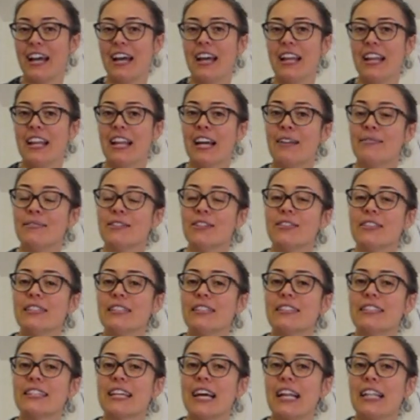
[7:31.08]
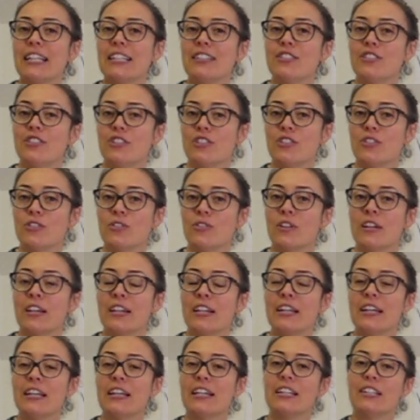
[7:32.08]
And I'm going to challenge you
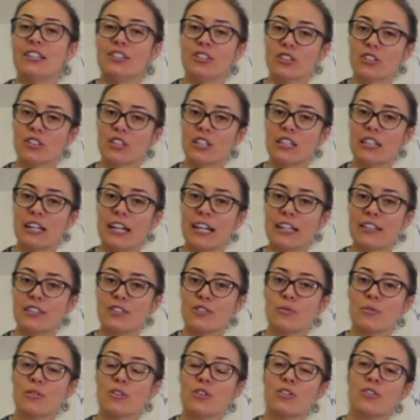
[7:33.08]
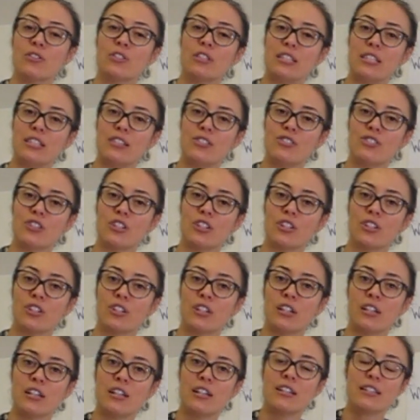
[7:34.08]
in your class with your teacher
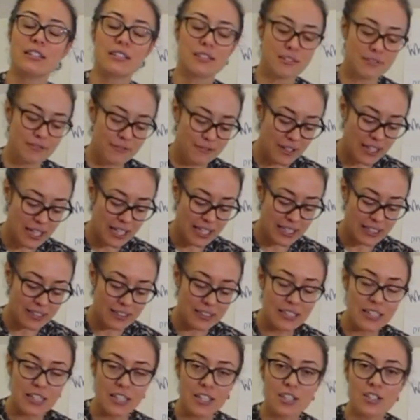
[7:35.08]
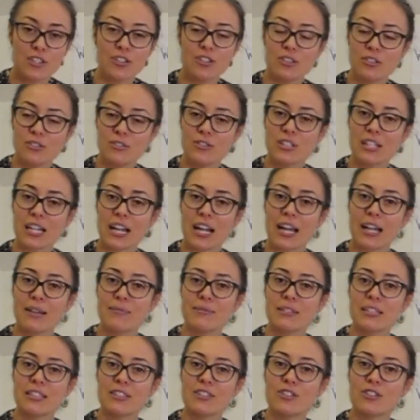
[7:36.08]
to find 2
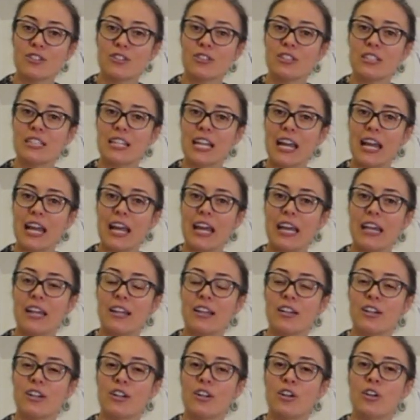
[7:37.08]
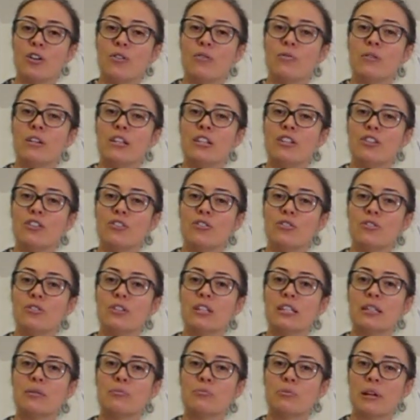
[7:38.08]
times in your day when
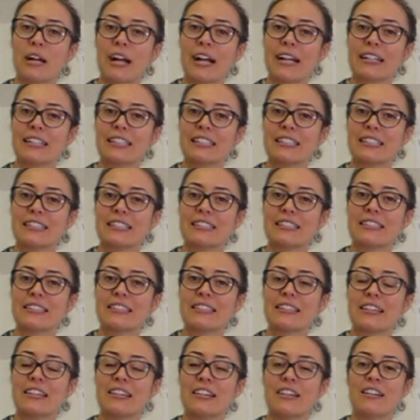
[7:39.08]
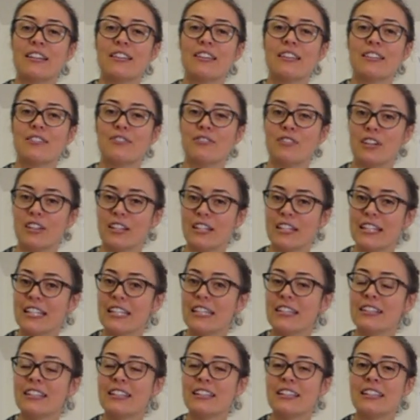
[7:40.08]
you can practice the
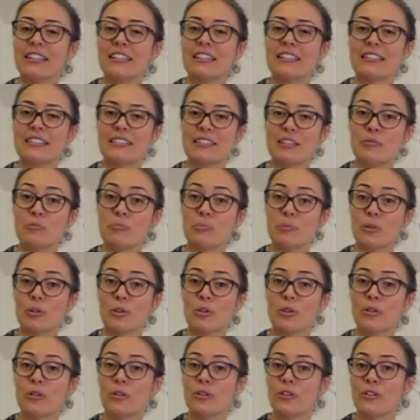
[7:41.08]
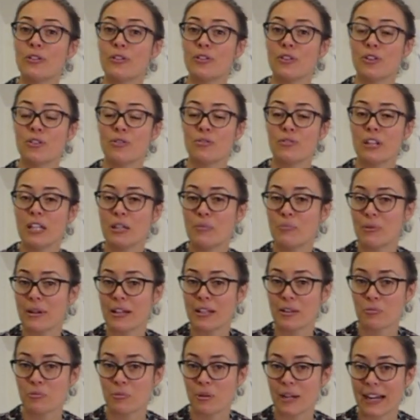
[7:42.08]
very simple
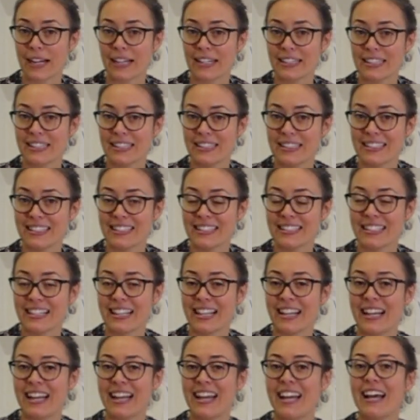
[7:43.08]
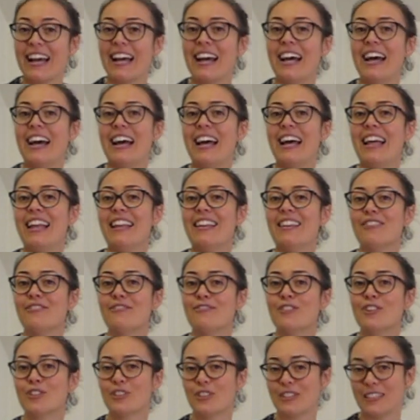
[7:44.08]
3-breath practice and the
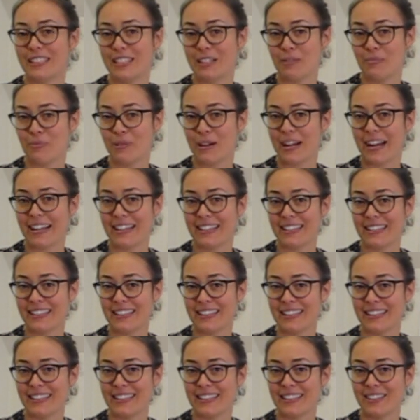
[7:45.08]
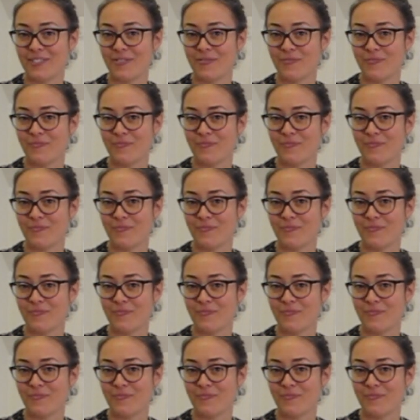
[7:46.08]
focusing practice.